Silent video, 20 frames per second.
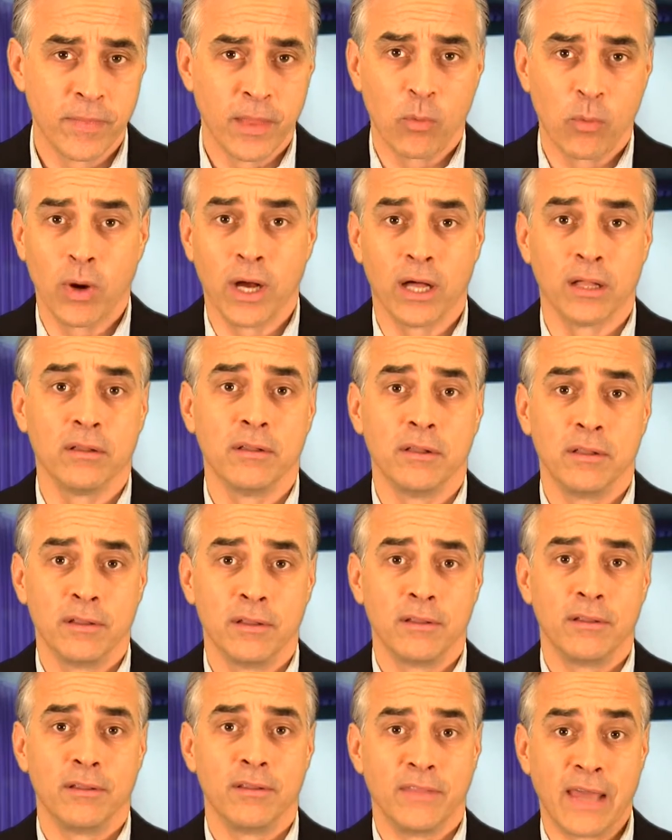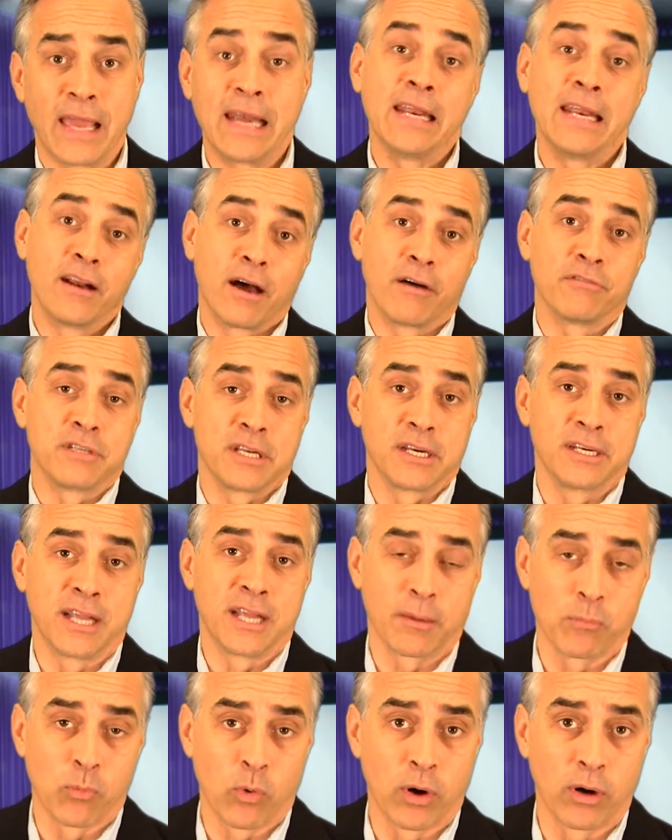Well, they need obviously to
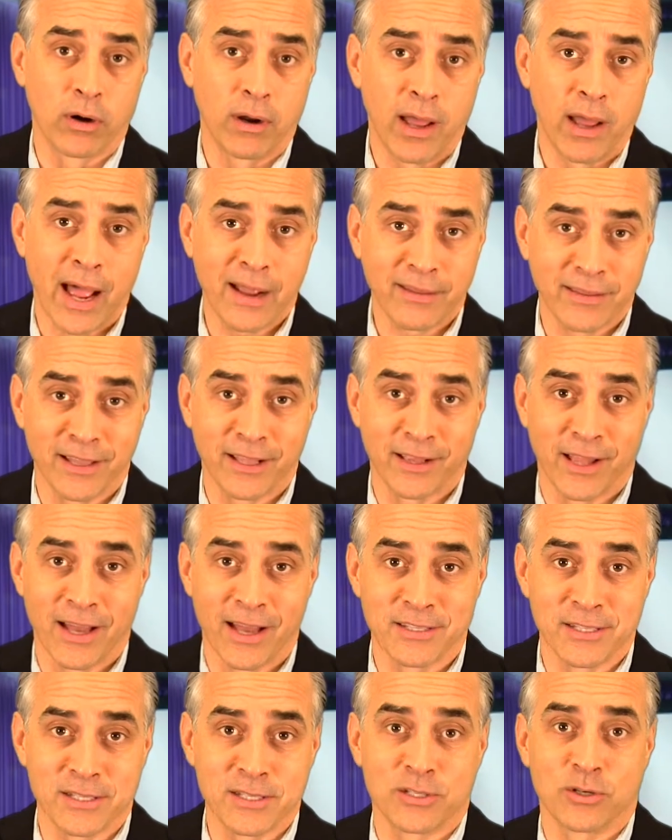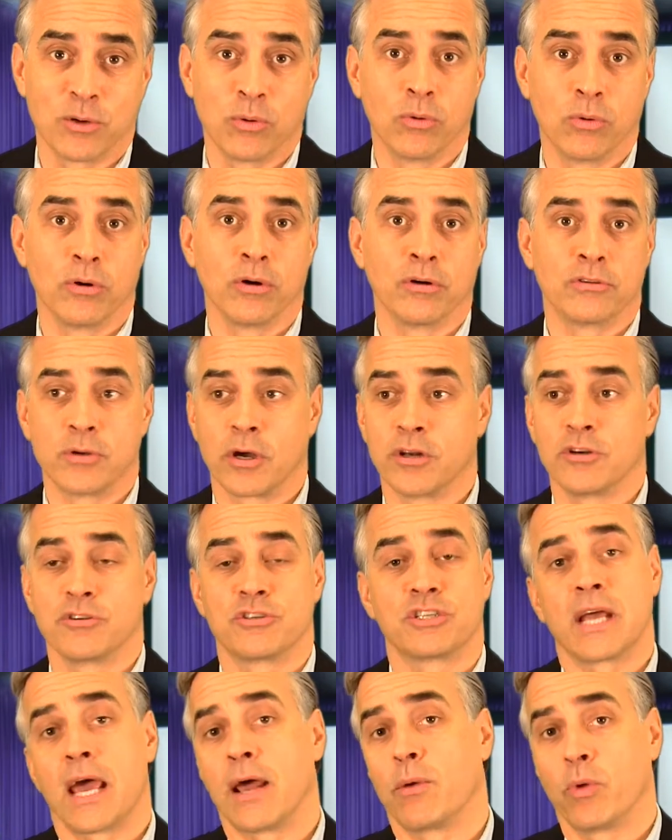take more acting classes or to
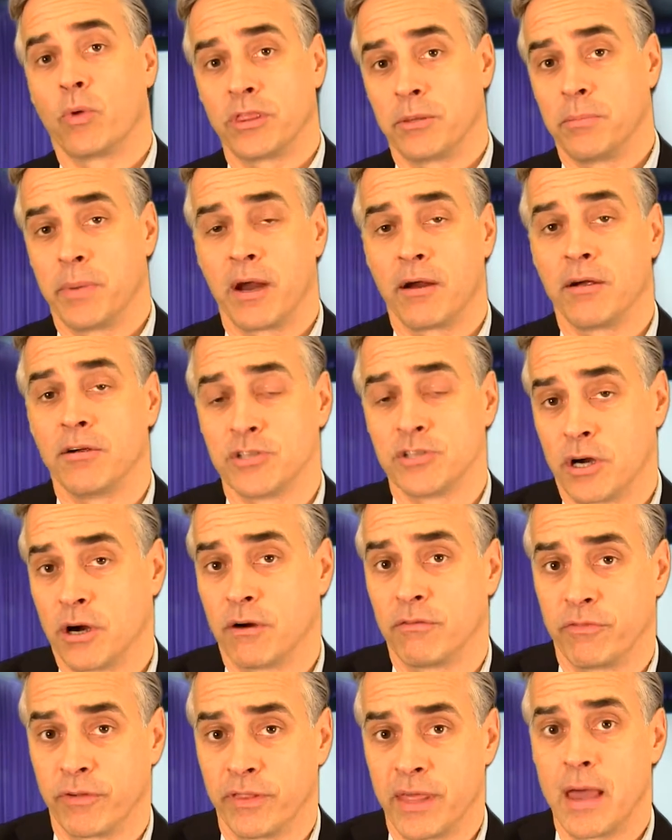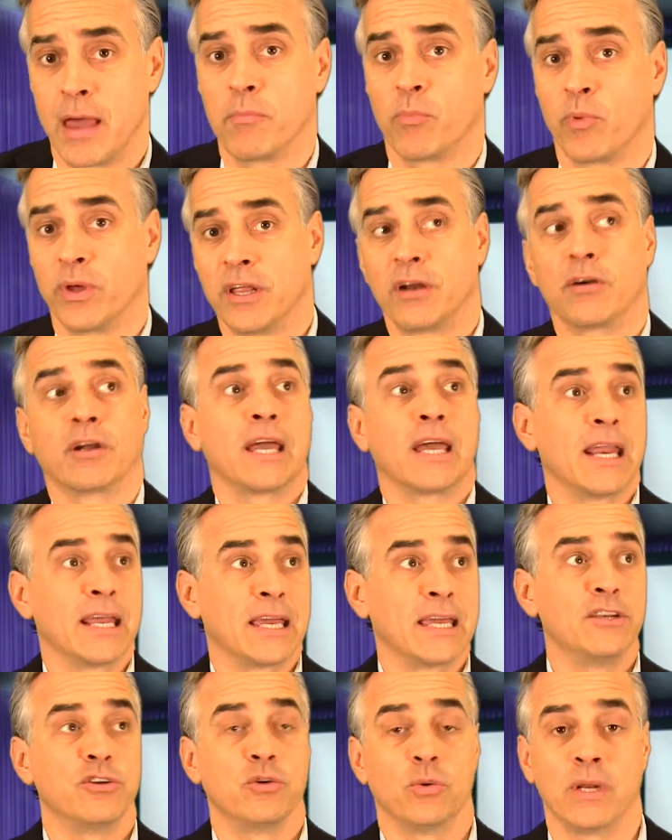understand what the barriers are for them when they're
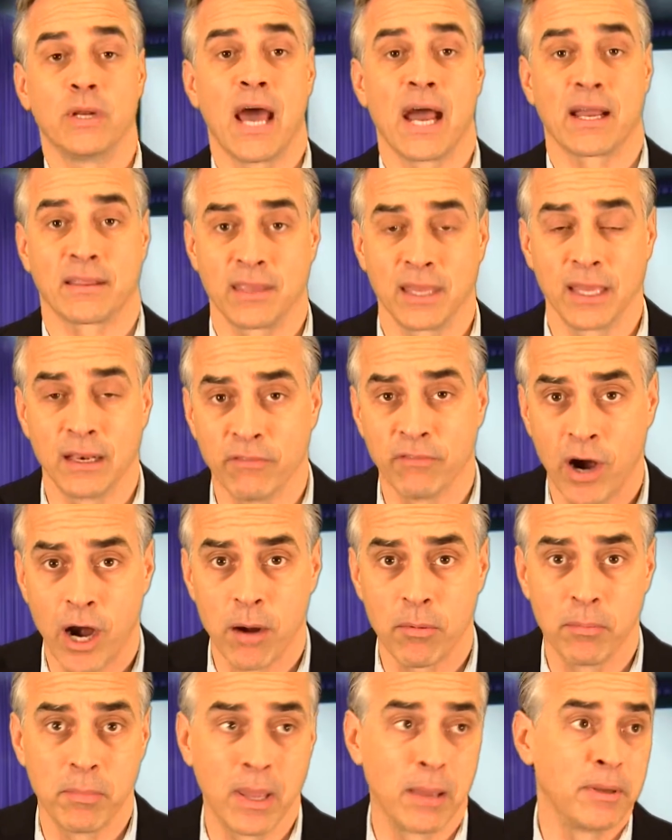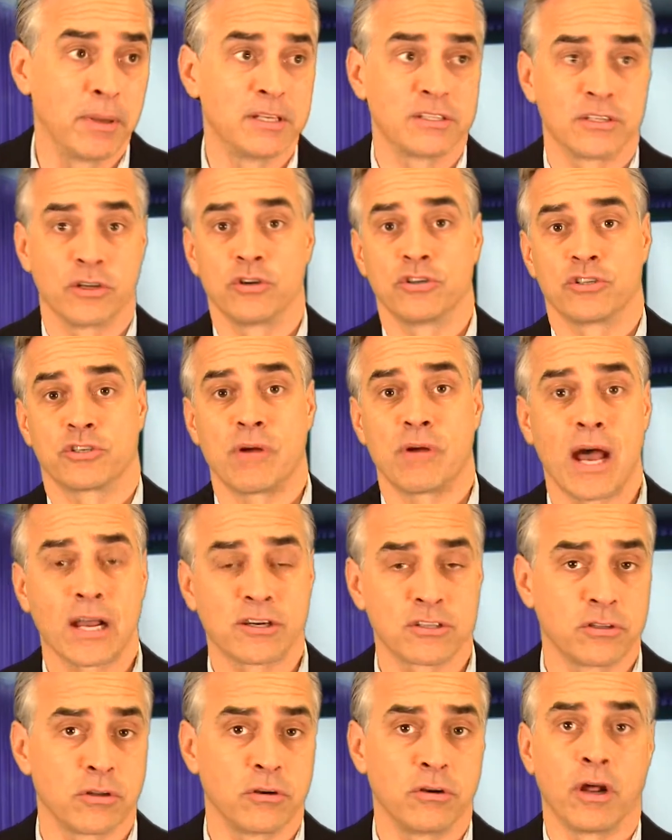getting into an acting environment. Maybe it's their
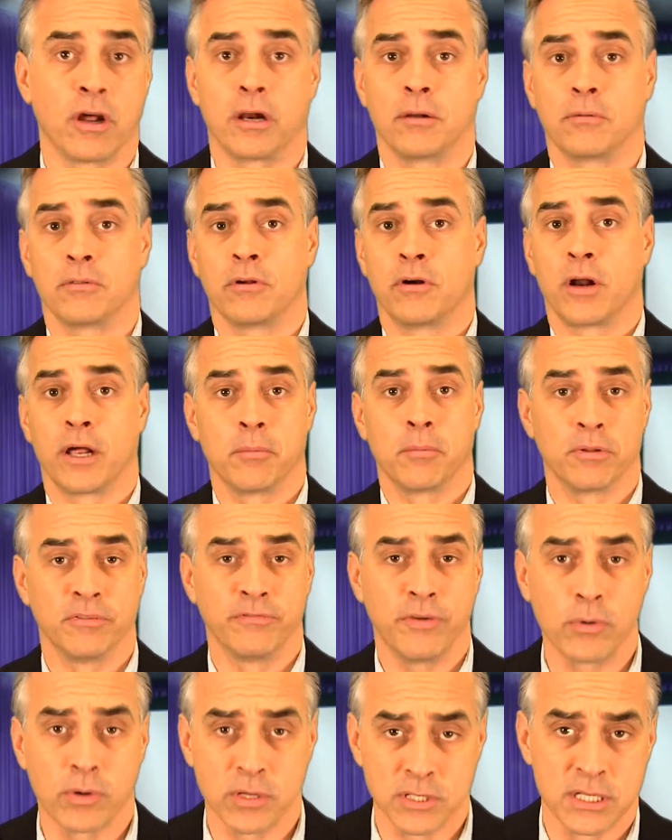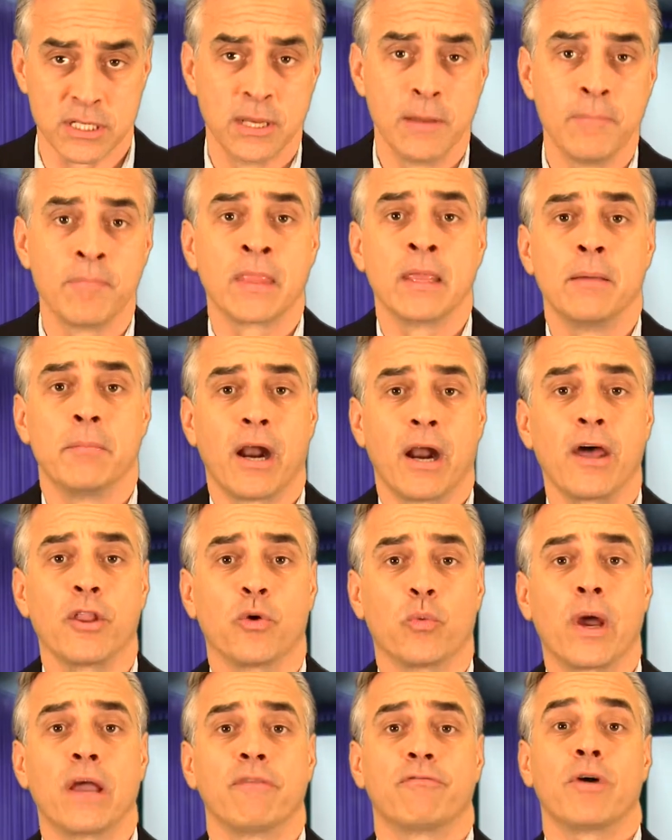distraction, they're not able to focus. But either
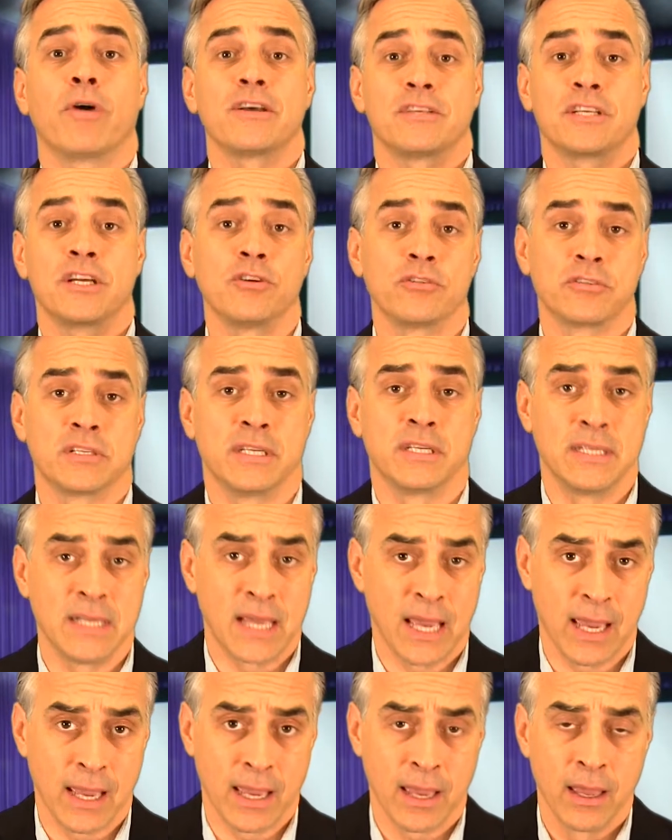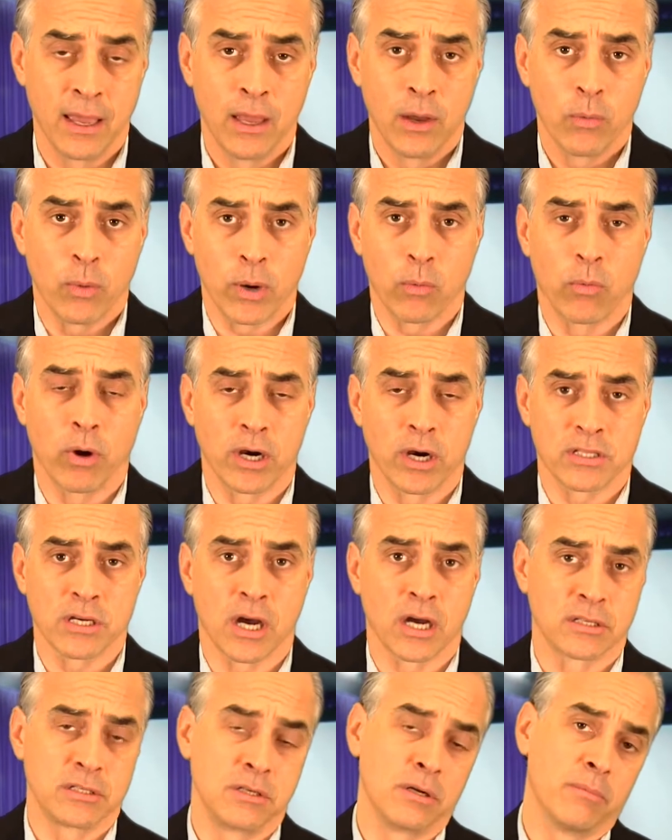way, for us here today, what I want to
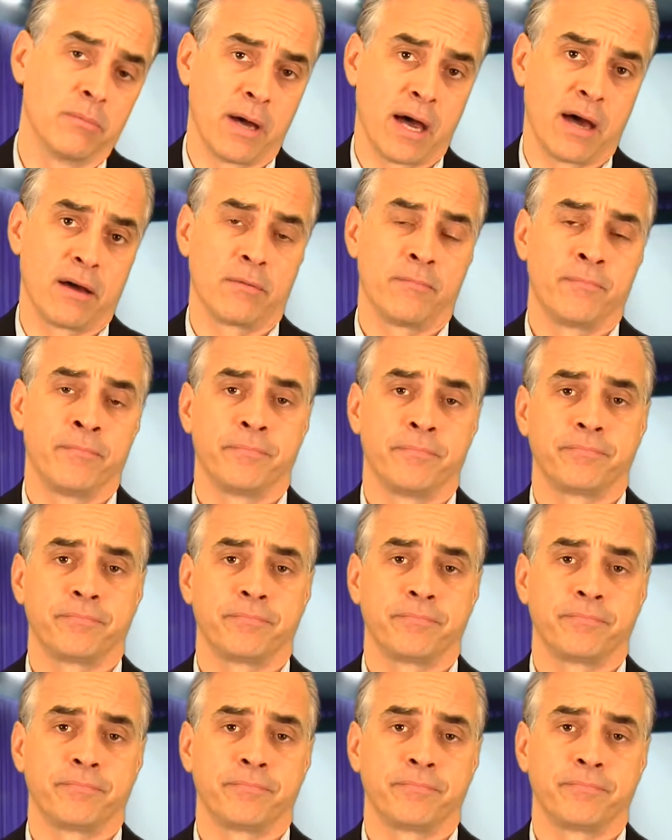talk to you about